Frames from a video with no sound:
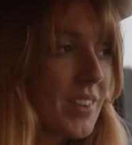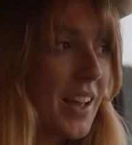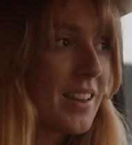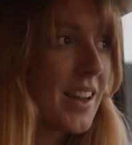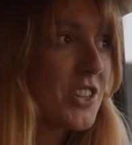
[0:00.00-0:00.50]

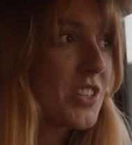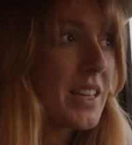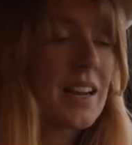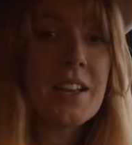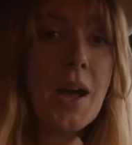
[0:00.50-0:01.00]
And I just
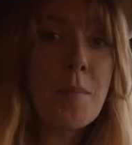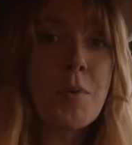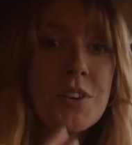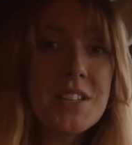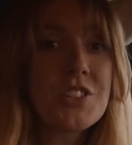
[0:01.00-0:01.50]
think like our
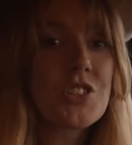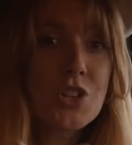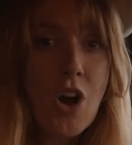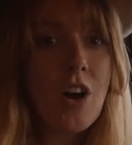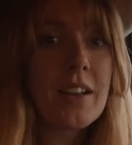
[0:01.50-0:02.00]
bodies
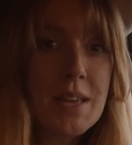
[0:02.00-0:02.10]
just can't